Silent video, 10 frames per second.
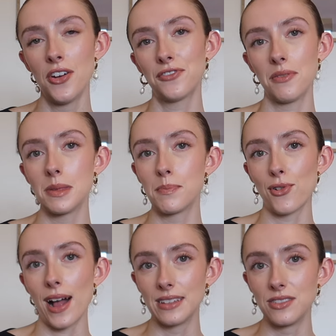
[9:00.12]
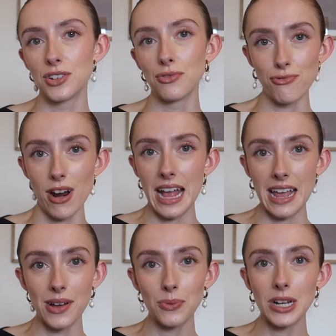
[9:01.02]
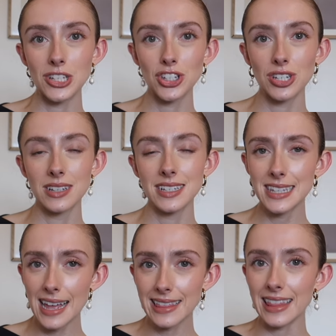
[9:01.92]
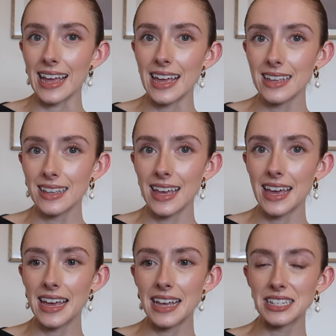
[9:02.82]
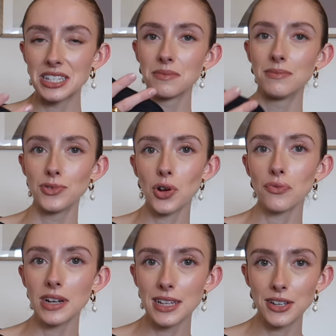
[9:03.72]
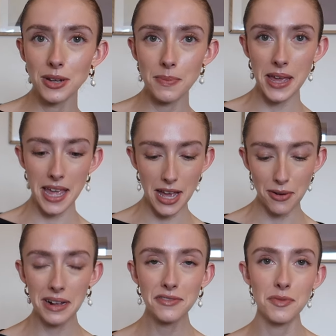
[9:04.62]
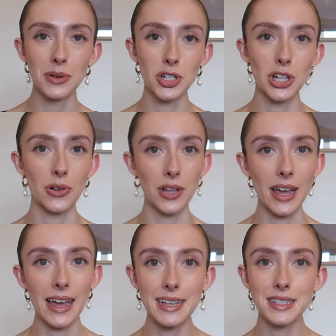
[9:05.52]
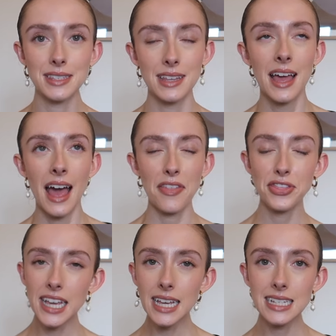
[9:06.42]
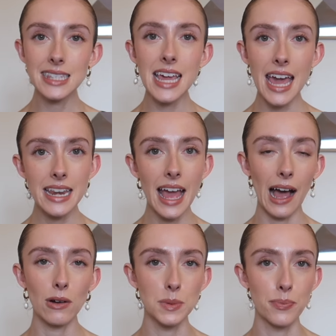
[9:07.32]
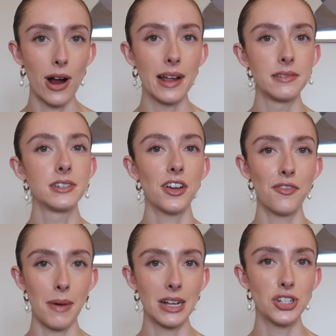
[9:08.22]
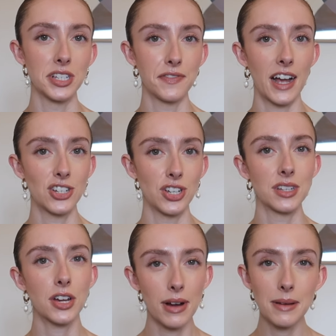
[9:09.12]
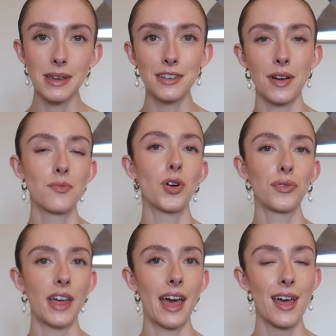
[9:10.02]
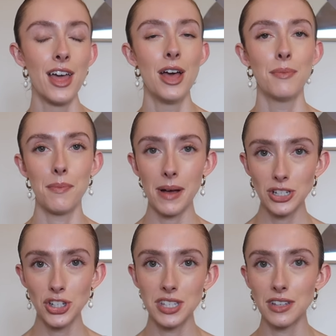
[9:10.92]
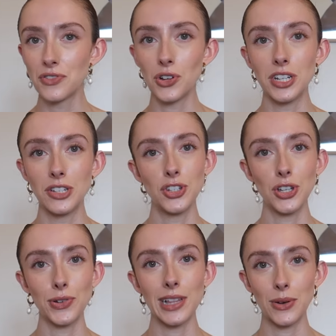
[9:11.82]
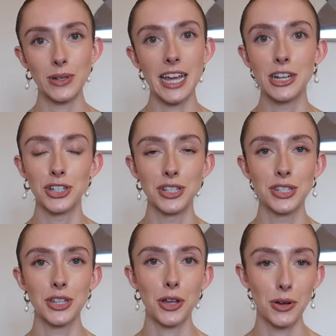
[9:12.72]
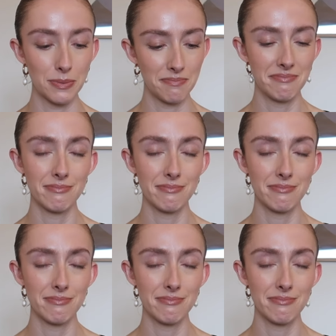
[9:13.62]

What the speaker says: from the brand Ray, which sadly is not really going to be around for much longer. I think it's the in-house brand of Matches Fashion. Correct me if I'm wrong there, but Matches have gone into liquidation, so